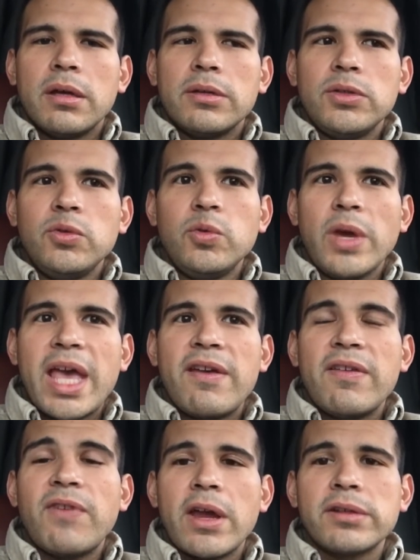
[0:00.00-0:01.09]
You have
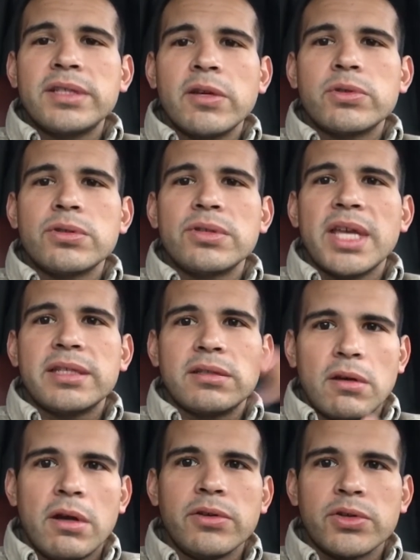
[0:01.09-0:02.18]
a fire extinguisher that's
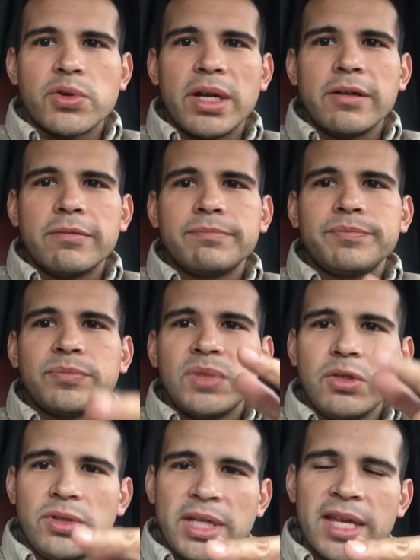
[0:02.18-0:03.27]
on your trailer.
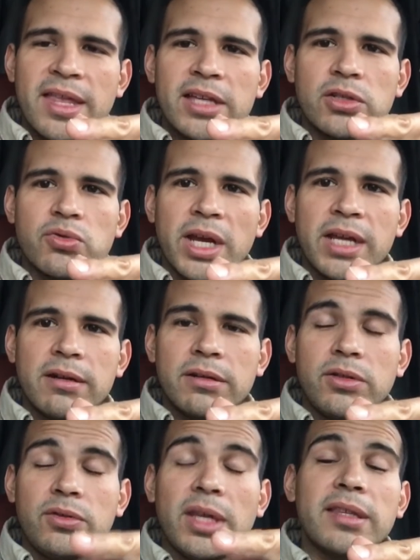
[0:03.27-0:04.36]
You take that
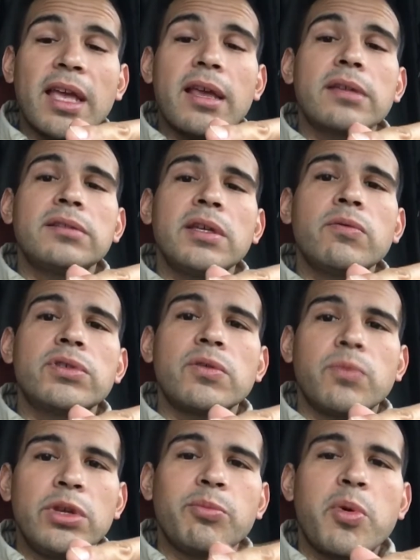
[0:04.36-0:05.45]
extinguisher
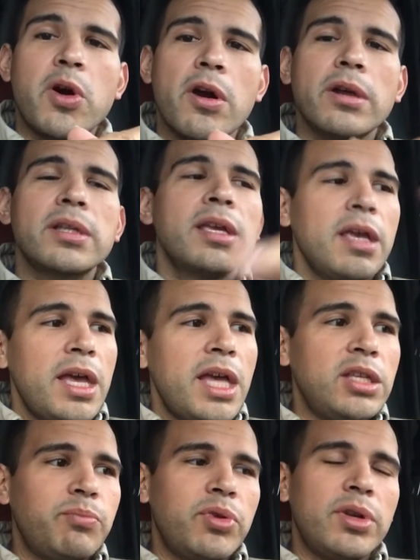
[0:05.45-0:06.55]
when you're parked, and
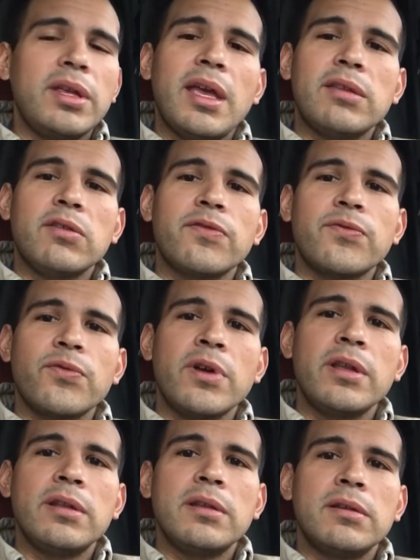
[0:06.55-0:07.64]
you put it at your
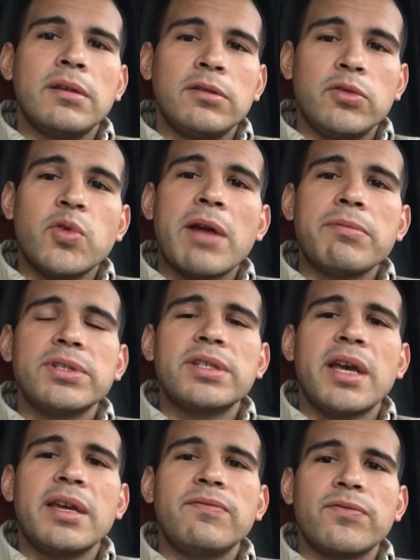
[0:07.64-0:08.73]
front, on your driver's
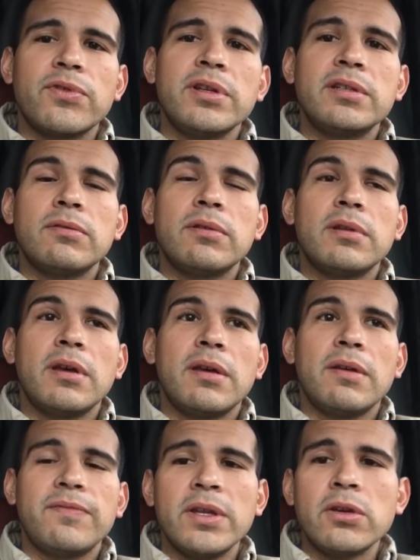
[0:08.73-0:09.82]
side front
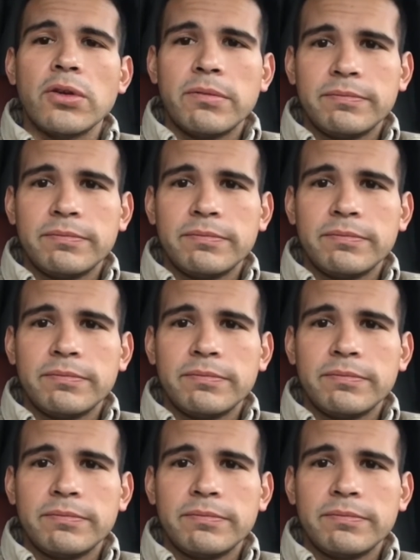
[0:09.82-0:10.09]
fender.